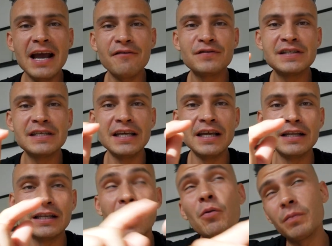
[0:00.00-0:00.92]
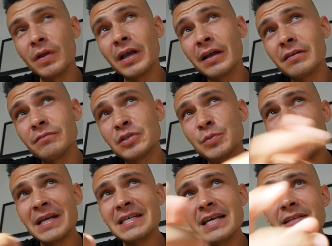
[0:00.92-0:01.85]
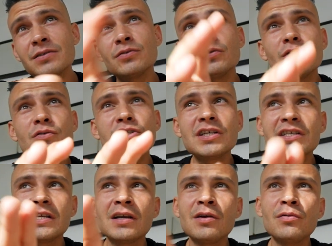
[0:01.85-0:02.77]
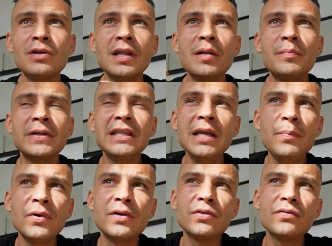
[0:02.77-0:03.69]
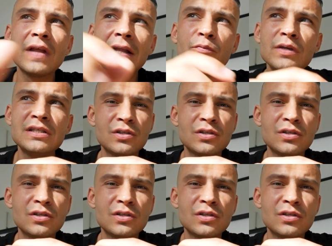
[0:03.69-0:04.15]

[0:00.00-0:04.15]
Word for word: have seen now uh, SpaceX to, to just go a little bit deeper into that. We